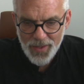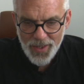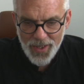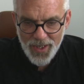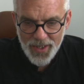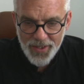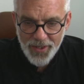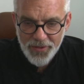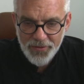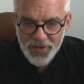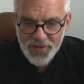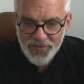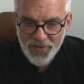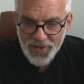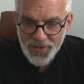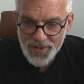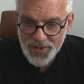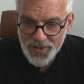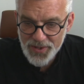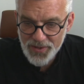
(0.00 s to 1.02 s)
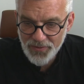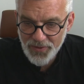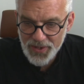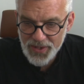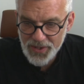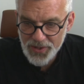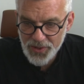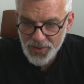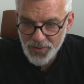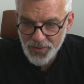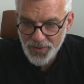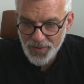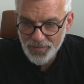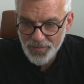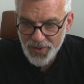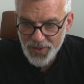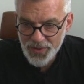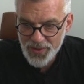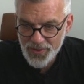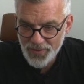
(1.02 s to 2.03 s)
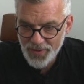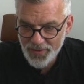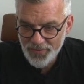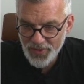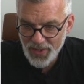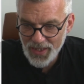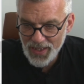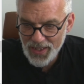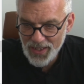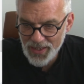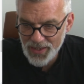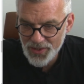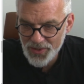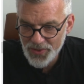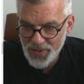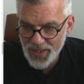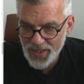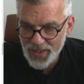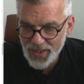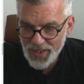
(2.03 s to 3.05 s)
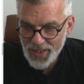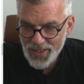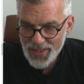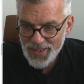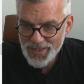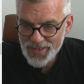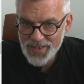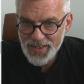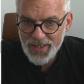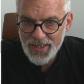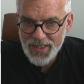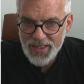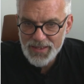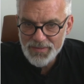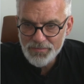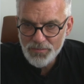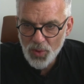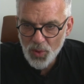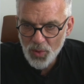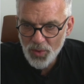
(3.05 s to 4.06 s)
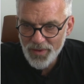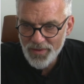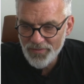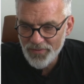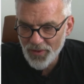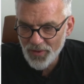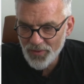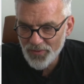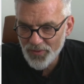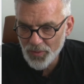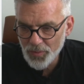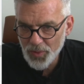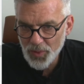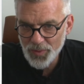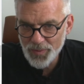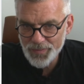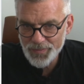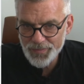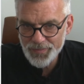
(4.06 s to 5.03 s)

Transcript: Another advantage of the digital computer over the gear train is that it is more evolvable.